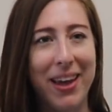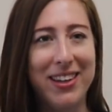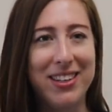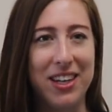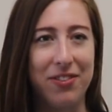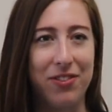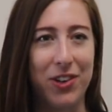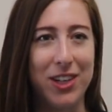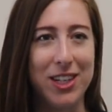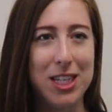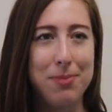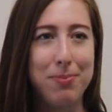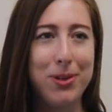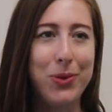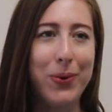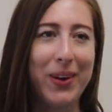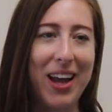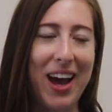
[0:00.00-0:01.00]
big difference
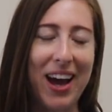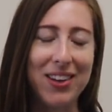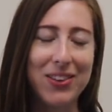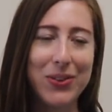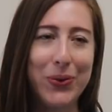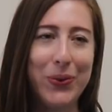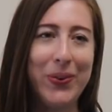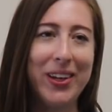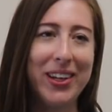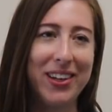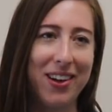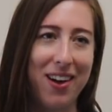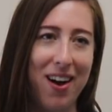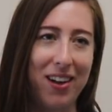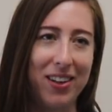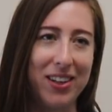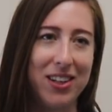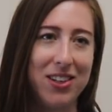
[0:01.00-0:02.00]
between high school and
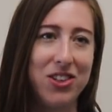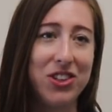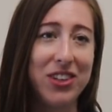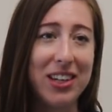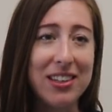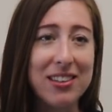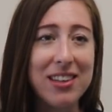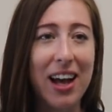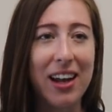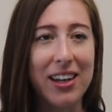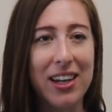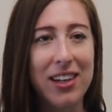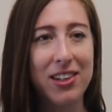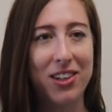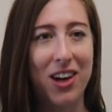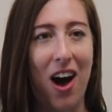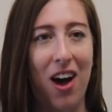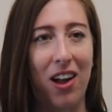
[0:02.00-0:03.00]
college is that
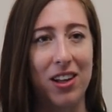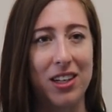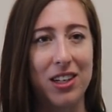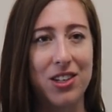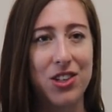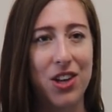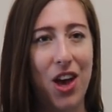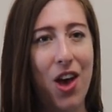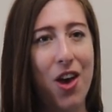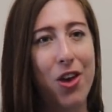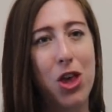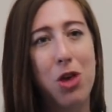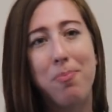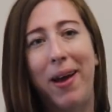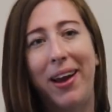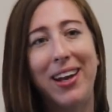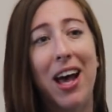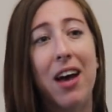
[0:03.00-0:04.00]
in college, you
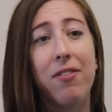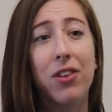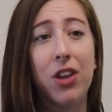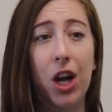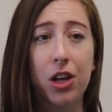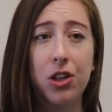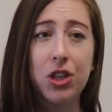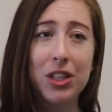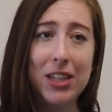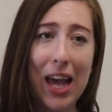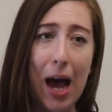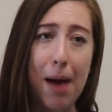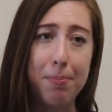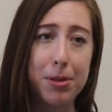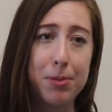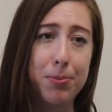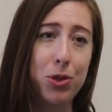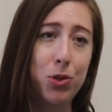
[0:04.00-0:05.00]
might have large
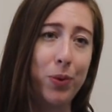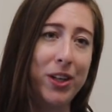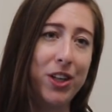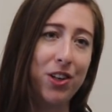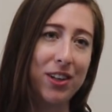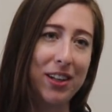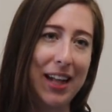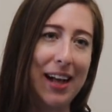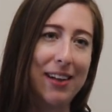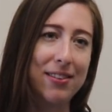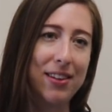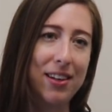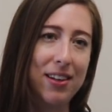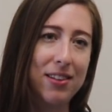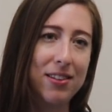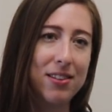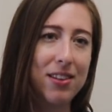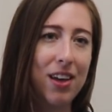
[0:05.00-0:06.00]
gaps between your
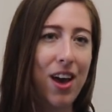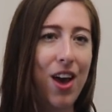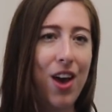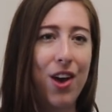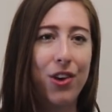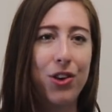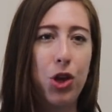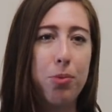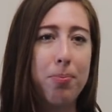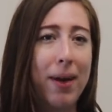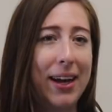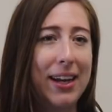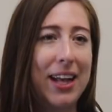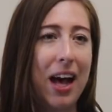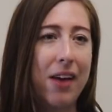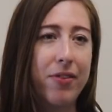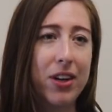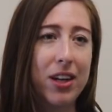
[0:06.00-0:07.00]
classes. You might
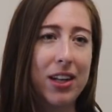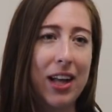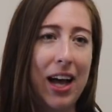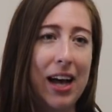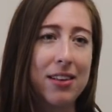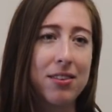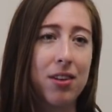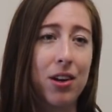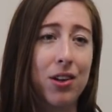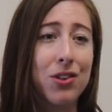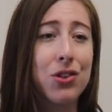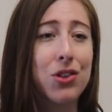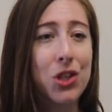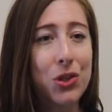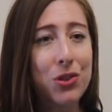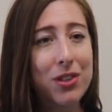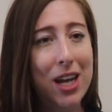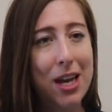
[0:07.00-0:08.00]
have a class on
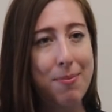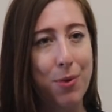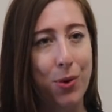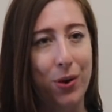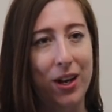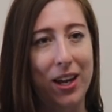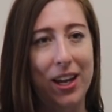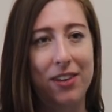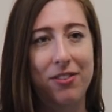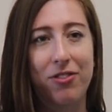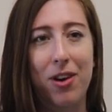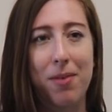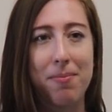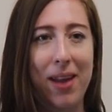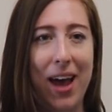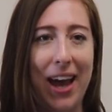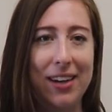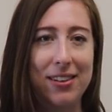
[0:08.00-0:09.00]
Tuesday morning
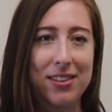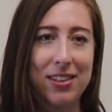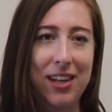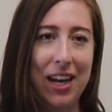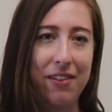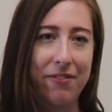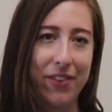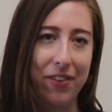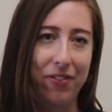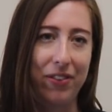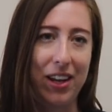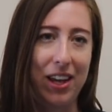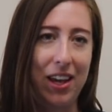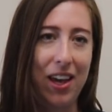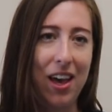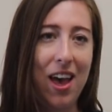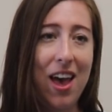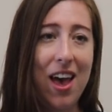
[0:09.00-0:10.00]
from 9 to
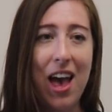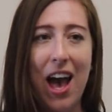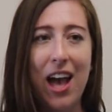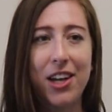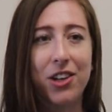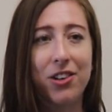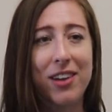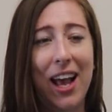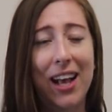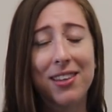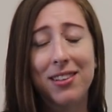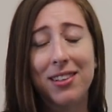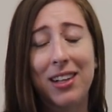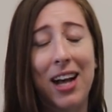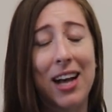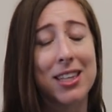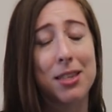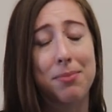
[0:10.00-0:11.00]
9:50, and your next
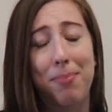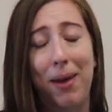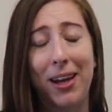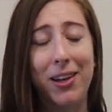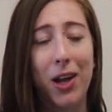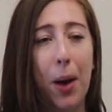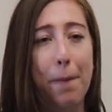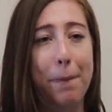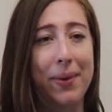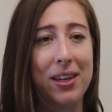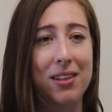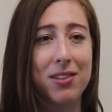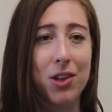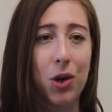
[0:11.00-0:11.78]
class might not be